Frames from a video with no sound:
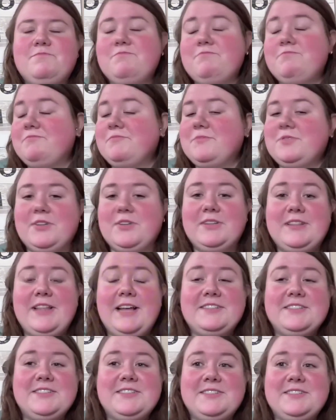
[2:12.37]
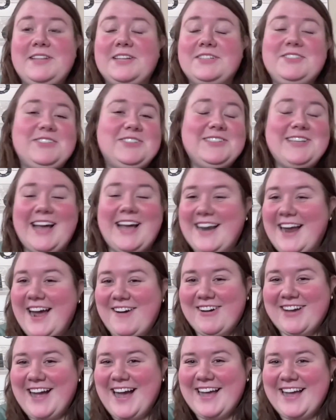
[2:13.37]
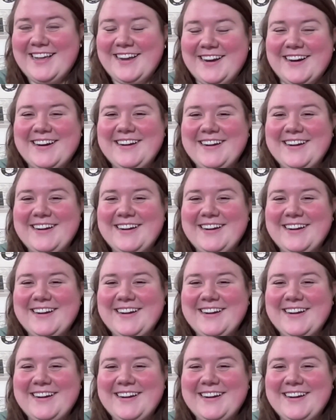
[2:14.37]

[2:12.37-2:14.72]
So that's just kind of how I got here.